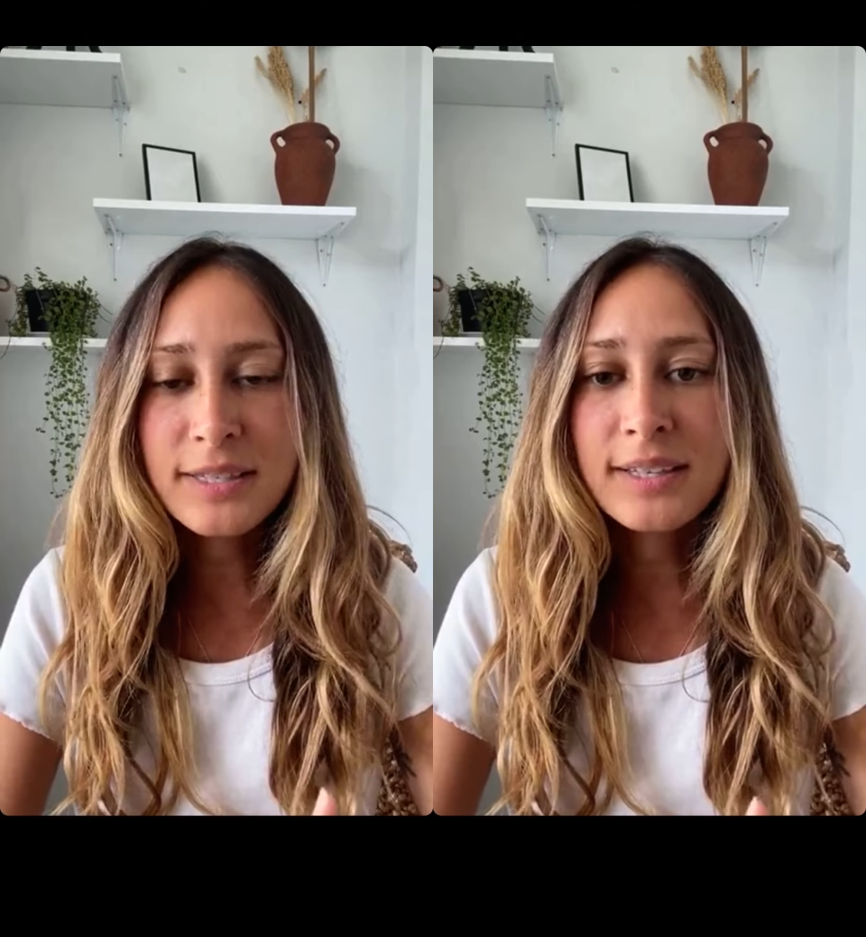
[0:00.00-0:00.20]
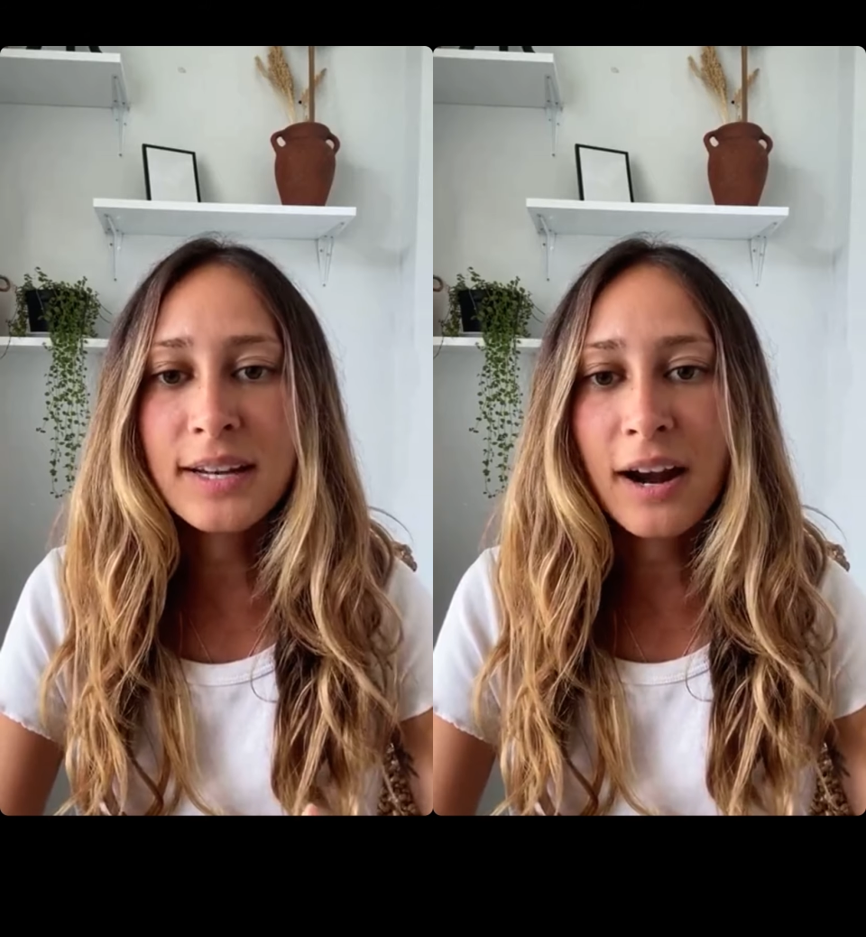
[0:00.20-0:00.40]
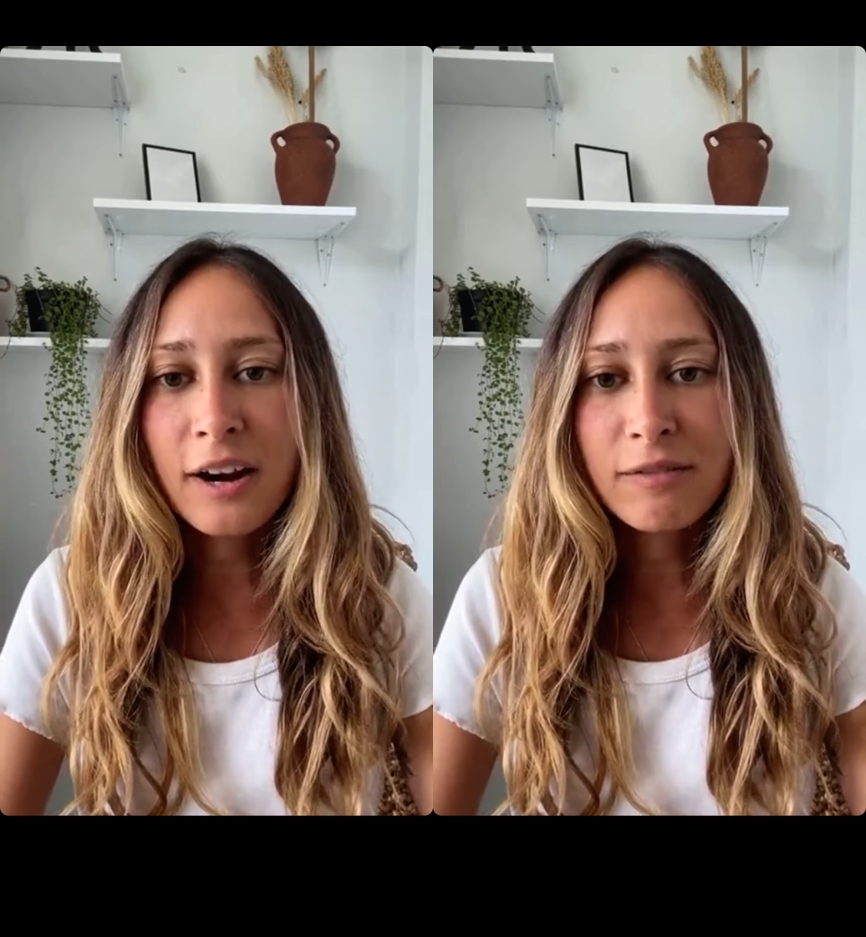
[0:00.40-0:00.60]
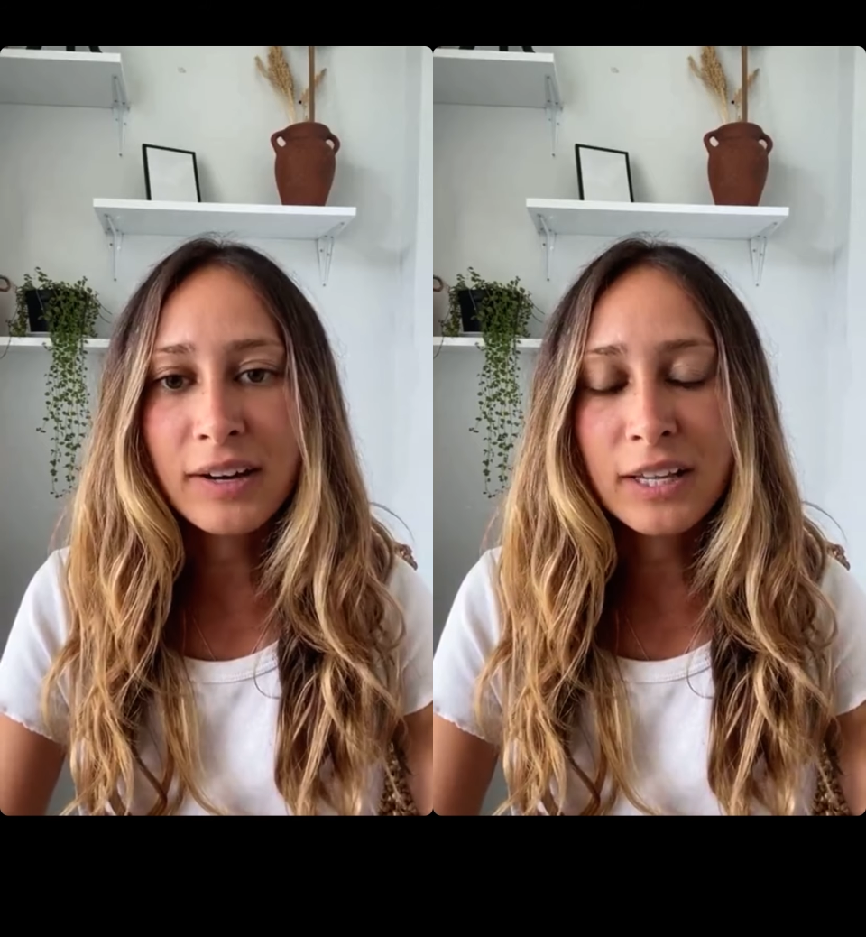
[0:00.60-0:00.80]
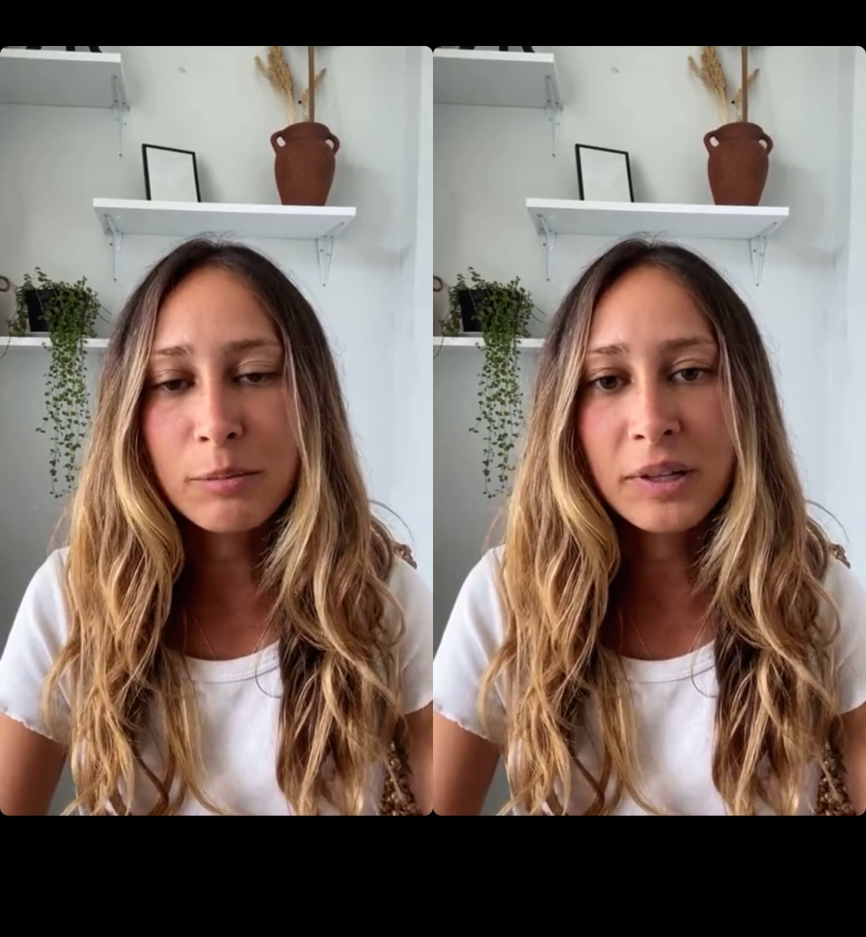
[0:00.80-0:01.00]
that are
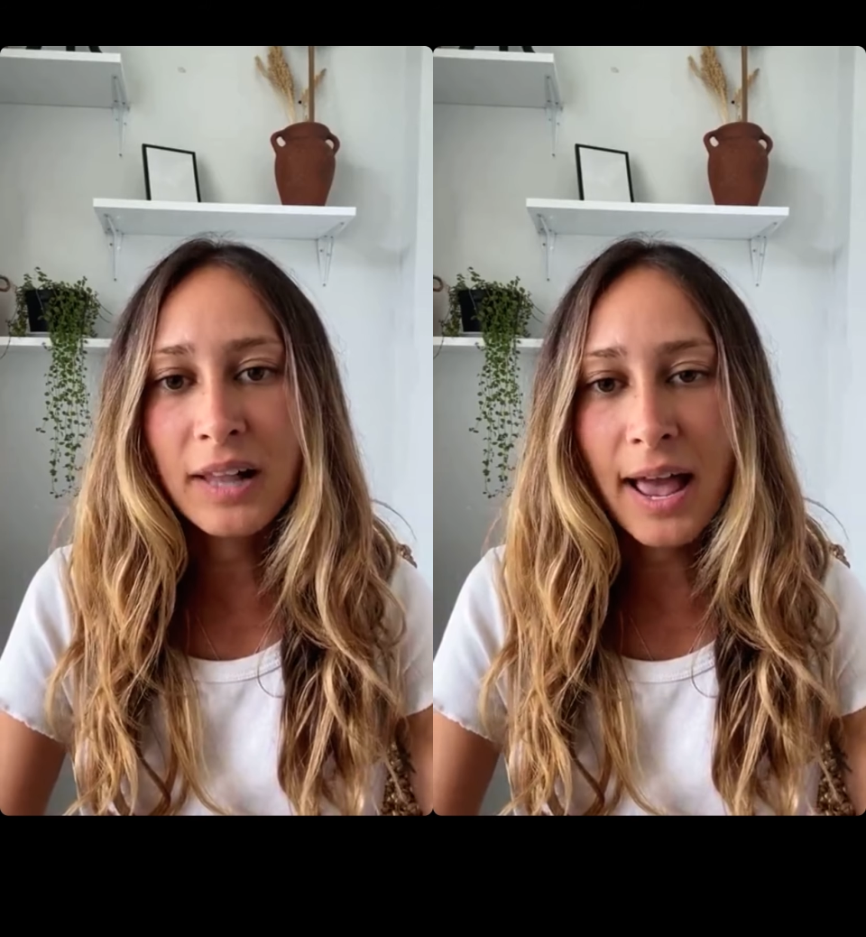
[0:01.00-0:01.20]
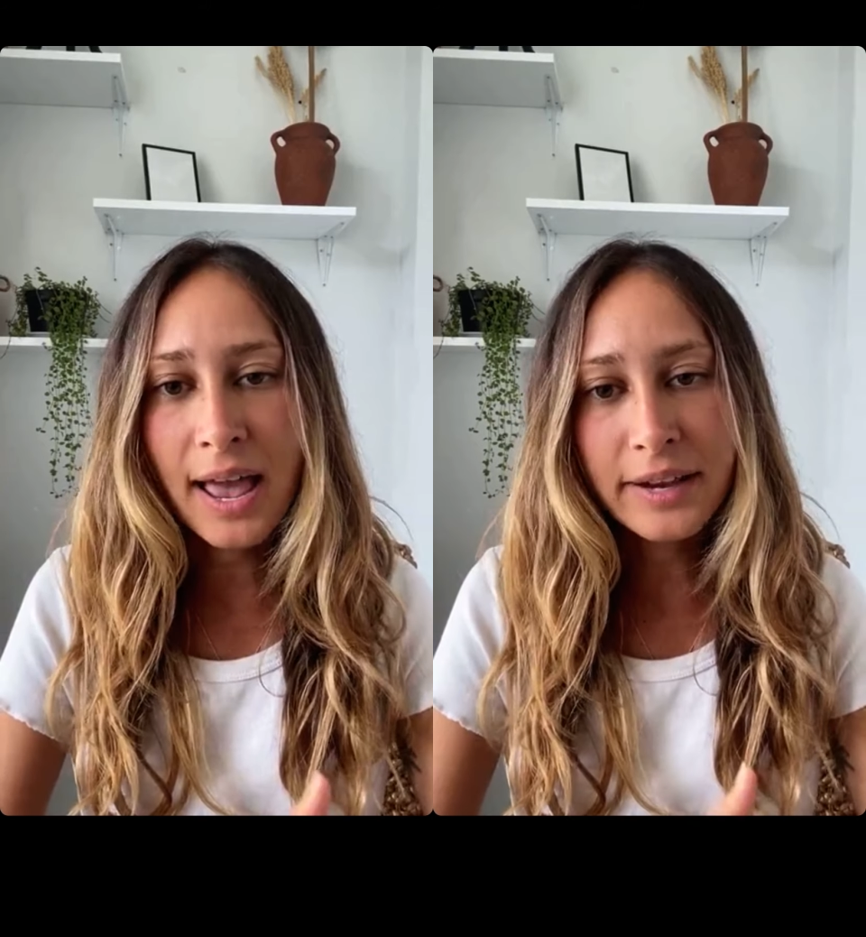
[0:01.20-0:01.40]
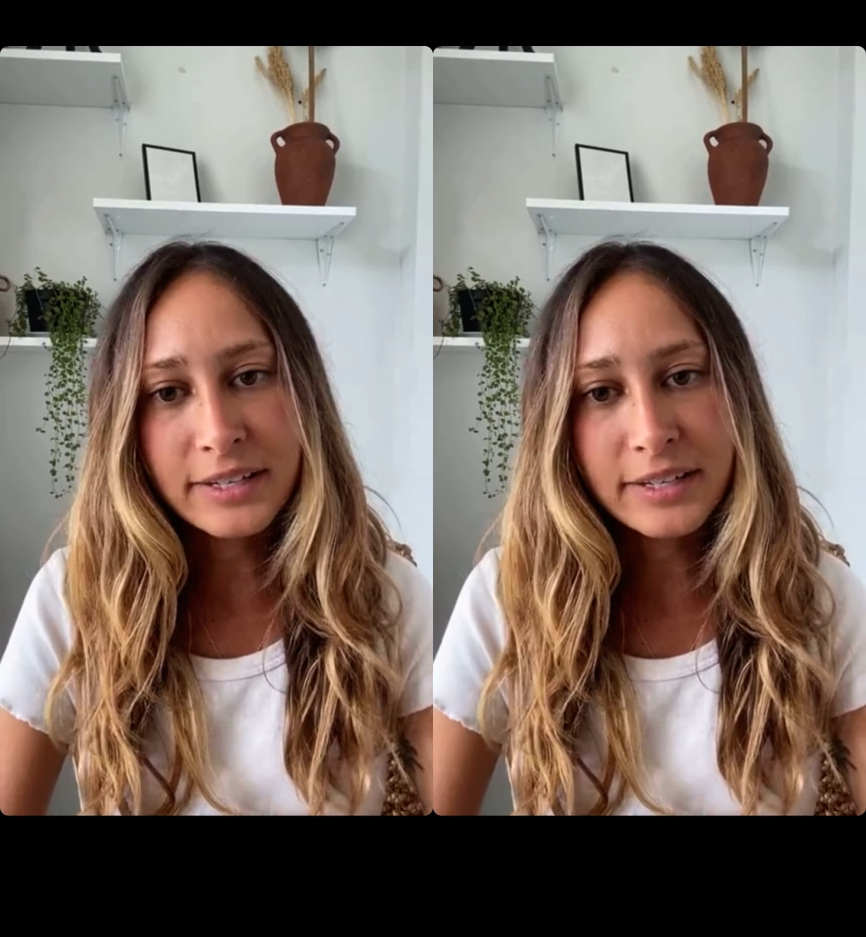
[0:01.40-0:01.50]
available and